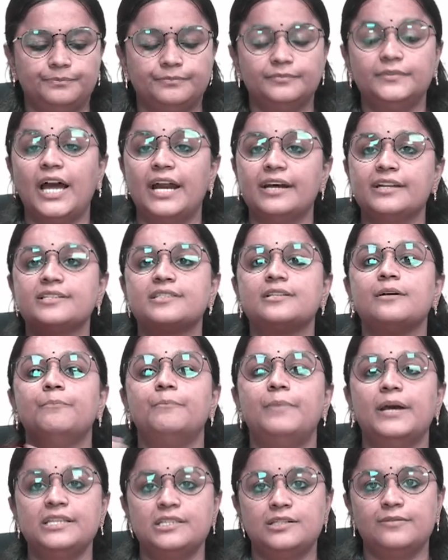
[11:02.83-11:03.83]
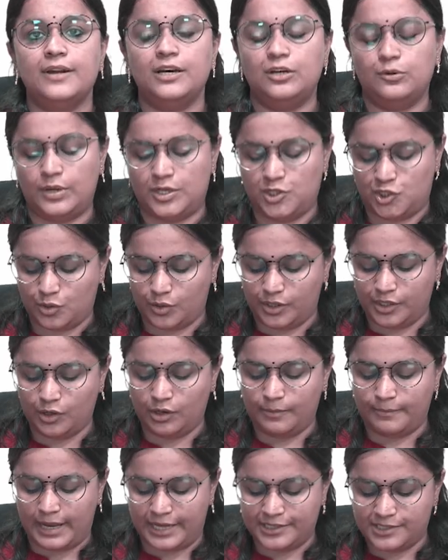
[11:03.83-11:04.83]
That is the best way to ensure your
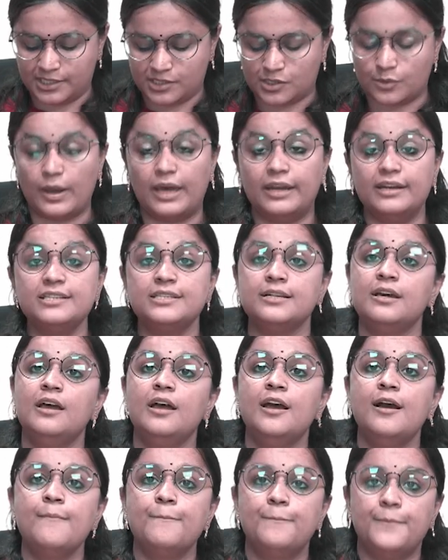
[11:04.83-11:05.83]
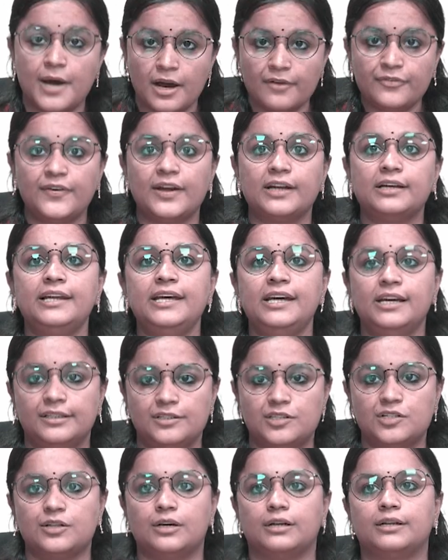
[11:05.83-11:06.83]
magic square is perfectly
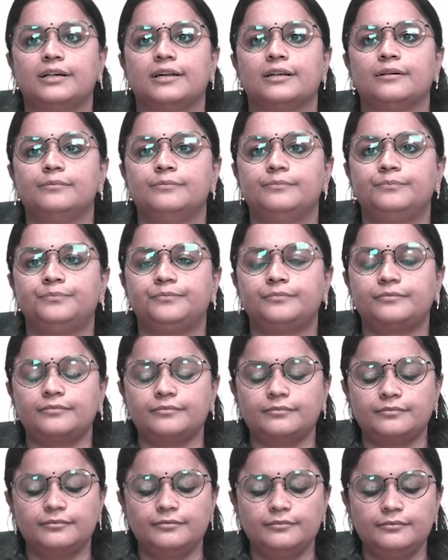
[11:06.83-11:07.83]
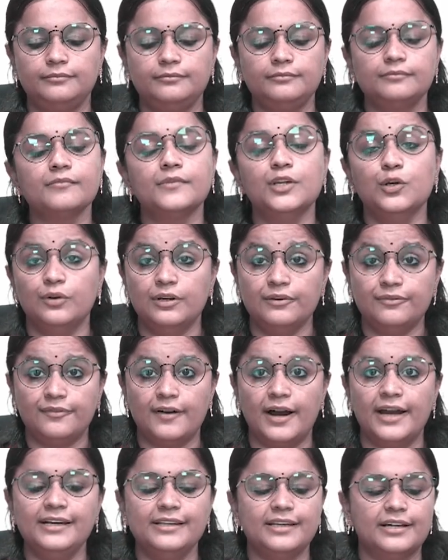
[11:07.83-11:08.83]
constructed. You will
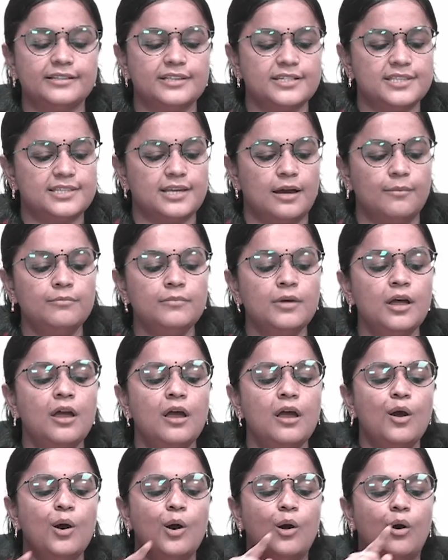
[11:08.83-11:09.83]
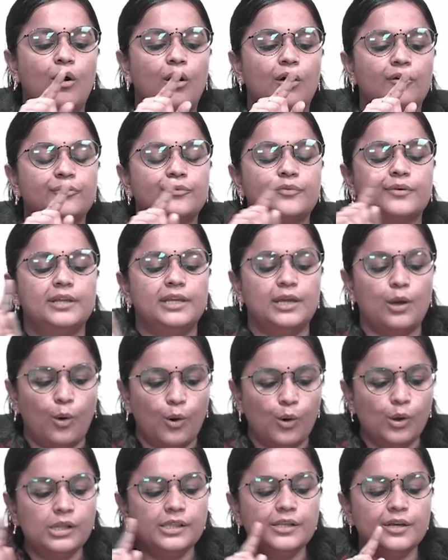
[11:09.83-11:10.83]
find that the sum of
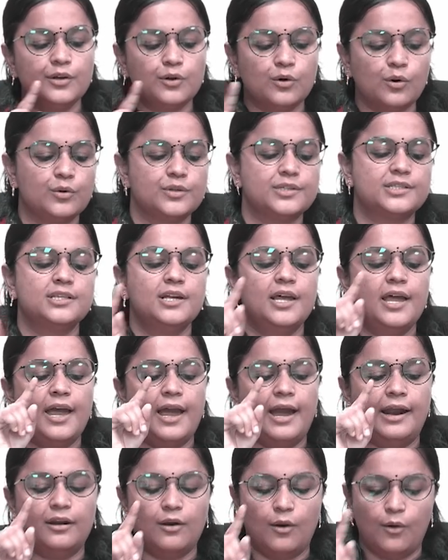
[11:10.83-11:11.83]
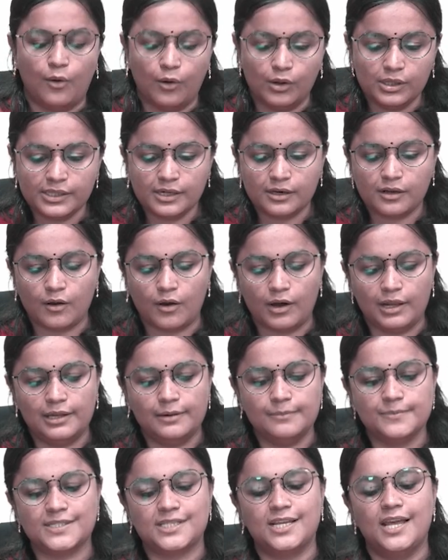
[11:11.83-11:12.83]
all the rows and all the
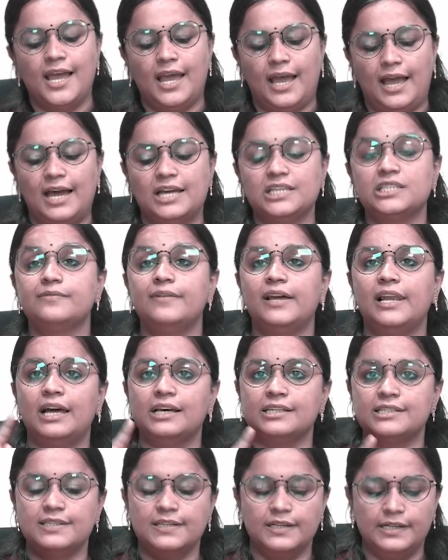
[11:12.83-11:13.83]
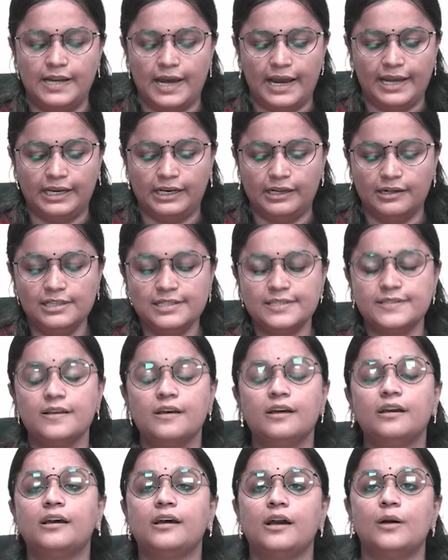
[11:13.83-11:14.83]
columns as well as the diagonals
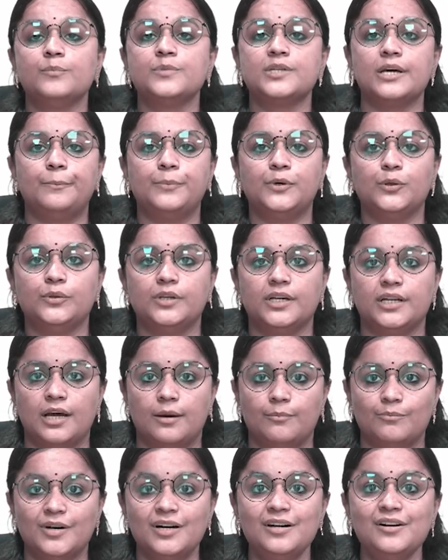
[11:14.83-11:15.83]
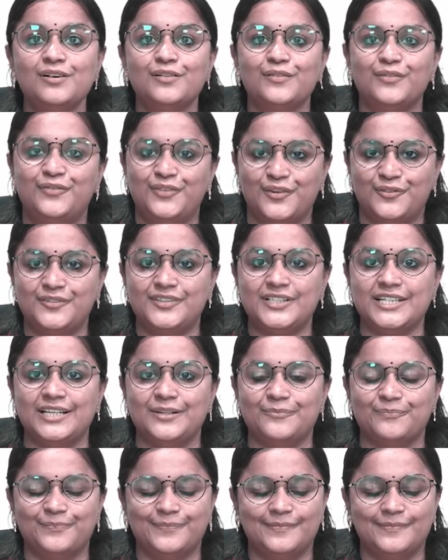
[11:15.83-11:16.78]
comes up to the number 15.